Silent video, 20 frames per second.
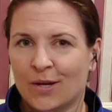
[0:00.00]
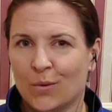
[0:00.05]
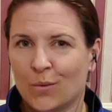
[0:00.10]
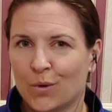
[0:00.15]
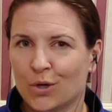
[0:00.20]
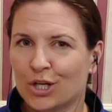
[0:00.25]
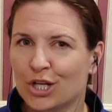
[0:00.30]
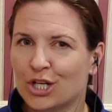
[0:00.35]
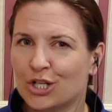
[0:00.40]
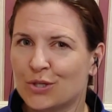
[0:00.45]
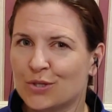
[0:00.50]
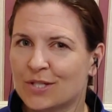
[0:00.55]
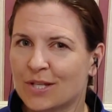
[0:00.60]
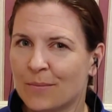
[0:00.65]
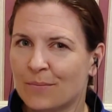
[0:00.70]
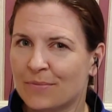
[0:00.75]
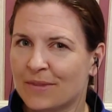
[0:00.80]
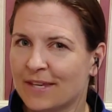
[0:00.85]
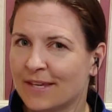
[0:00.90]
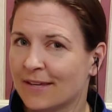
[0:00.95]
We're going to do
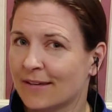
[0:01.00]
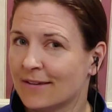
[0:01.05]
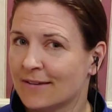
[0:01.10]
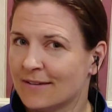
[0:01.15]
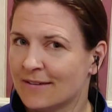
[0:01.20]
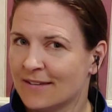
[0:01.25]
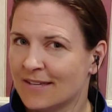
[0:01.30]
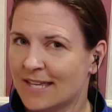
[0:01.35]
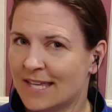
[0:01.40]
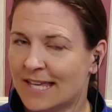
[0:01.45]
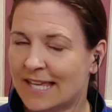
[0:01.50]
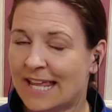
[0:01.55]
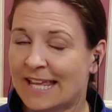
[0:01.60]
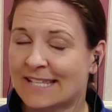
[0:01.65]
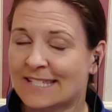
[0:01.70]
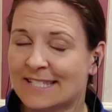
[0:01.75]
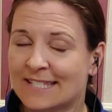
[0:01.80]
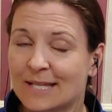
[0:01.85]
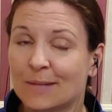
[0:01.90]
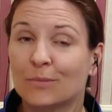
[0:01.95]
something in a
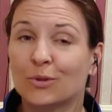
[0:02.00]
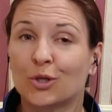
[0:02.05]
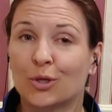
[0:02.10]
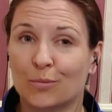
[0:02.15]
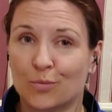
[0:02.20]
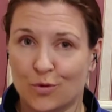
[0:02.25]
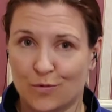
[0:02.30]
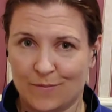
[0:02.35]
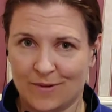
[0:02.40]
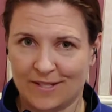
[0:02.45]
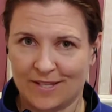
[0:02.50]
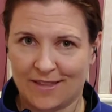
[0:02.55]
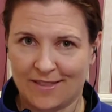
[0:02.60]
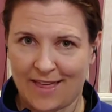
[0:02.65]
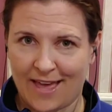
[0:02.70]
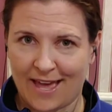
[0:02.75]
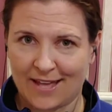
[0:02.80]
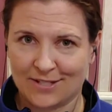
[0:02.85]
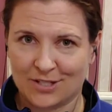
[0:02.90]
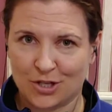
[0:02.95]
similar movement than
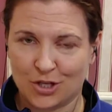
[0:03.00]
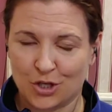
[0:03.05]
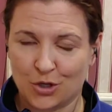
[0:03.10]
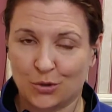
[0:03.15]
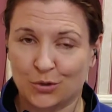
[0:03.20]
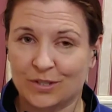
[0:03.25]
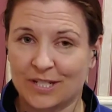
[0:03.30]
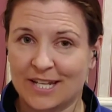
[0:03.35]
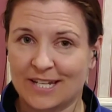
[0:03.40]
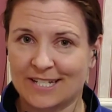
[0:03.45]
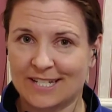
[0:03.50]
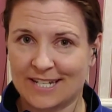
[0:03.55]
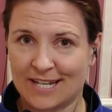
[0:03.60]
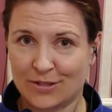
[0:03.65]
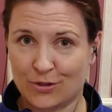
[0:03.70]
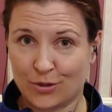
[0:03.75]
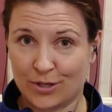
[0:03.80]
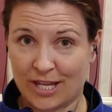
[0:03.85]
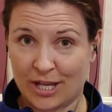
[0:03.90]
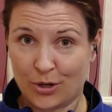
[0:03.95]
that. So you'll need to
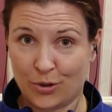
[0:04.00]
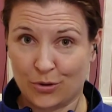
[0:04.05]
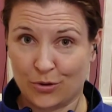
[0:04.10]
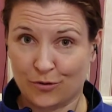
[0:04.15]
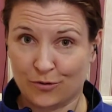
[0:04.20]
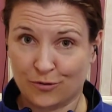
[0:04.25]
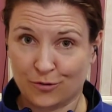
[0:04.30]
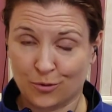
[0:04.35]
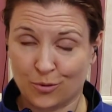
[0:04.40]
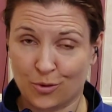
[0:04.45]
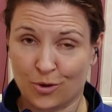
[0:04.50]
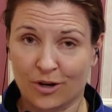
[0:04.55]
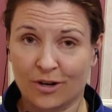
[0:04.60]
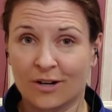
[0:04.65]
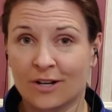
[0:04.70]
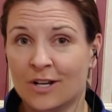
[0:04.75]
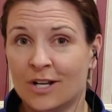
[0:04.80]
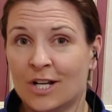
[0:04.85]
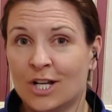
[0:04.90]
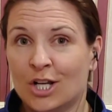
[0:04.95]
either get on the
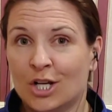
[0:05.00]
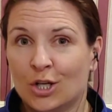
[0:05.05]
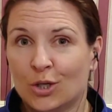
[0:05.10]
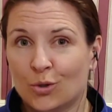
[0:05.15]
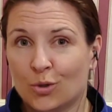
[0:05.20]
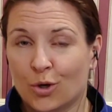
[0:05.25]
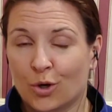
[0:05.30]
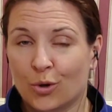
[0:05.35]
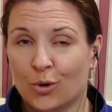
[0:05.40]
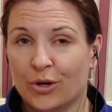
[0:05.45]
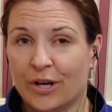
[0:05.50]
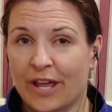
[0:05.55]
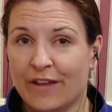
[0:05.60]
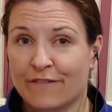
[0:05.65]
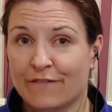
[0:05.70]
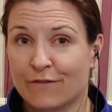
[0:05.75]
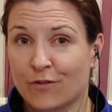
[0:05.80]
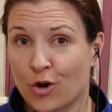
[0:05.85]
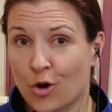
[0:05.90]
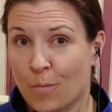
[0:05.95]
floor or on a
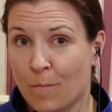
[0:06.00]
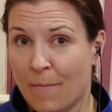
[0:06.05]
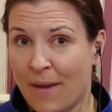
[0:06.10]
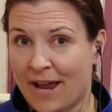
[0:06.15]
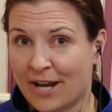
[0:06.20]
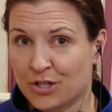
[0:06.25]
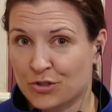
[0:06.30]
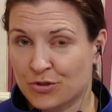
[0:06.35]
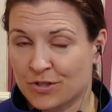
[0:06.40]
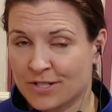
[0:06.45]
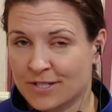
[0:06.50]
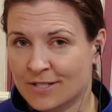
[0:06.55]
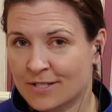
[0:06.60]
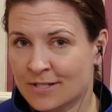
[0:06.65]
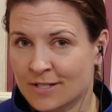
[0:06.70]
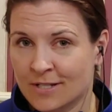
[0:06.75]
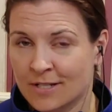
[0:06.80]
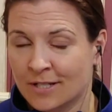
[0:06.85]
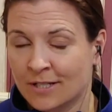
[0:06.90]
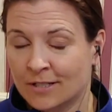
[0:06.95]
firm
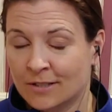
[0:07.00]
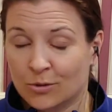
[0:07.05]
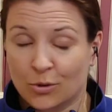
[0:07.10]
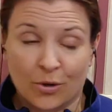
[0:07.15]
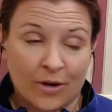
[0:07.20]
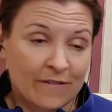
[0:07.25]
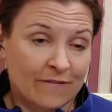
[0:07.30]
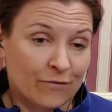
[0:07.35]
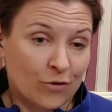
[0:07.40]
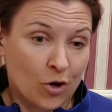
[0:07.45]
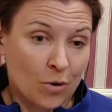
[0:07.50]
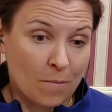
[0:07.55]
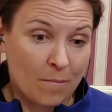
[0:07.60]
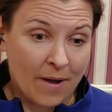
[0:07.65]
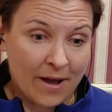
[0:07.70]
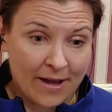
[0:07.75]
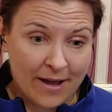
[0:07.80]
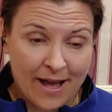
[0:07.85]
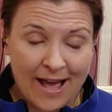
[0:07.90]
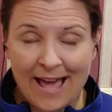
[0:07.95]
mattress or a firm
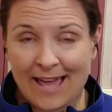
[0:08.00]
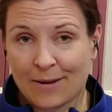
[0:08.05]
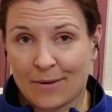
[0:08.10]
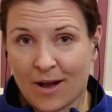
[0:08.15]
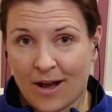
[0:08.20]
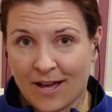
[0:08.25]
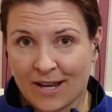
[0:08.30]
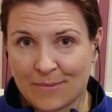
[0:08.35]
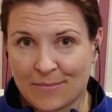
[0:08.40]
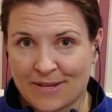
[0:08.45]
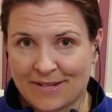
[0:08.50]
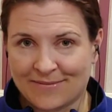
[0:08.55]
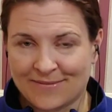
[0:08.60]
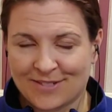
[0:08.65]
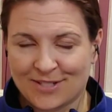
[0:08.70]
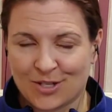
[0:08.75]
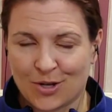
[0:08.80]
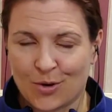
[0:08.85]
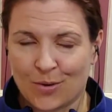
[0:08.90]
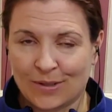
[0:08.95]
ottoman.
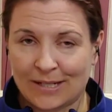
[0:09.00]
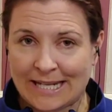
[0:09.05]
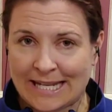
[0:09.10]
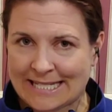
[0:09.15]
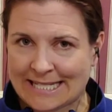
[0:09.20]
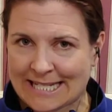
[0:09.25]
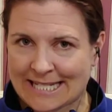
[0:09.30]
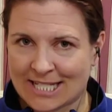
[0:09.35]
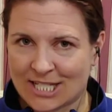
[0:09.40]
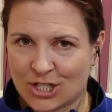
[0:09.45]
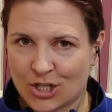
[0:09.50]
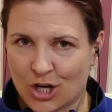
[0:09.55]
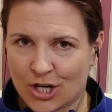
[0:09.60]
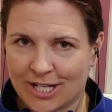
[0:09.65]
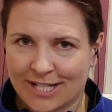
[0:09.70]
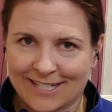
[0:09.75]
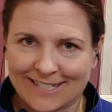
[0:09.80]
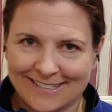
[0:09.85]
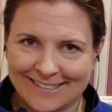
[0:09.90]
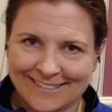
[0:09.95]
So let's get
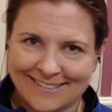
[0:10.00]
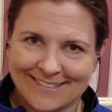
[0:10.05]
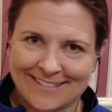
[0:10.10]
started.